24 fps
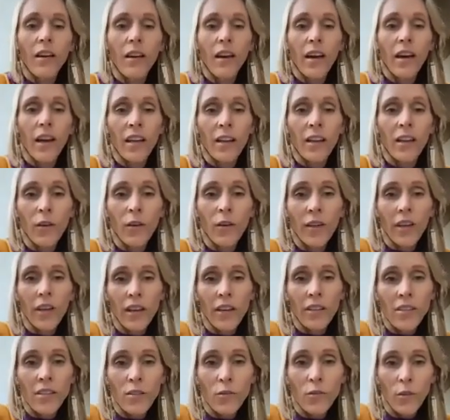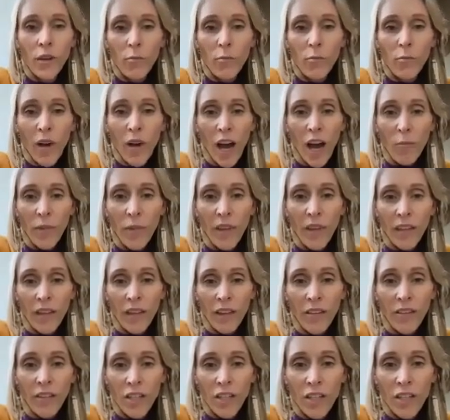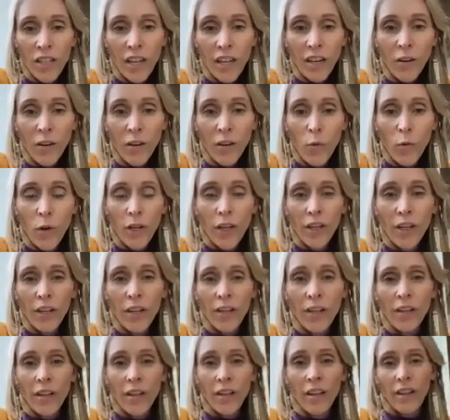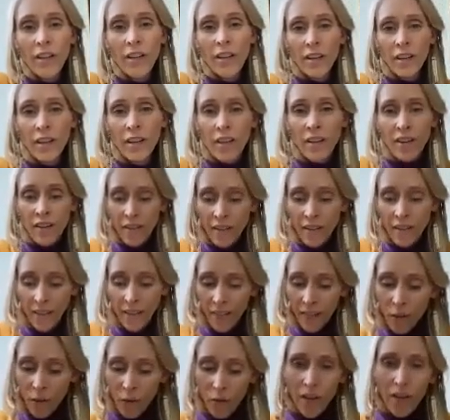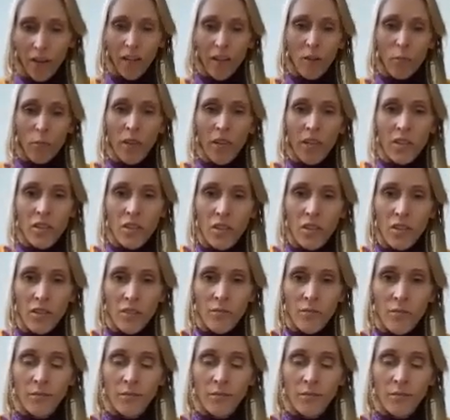Anyone else want to pop in or share a word or an image?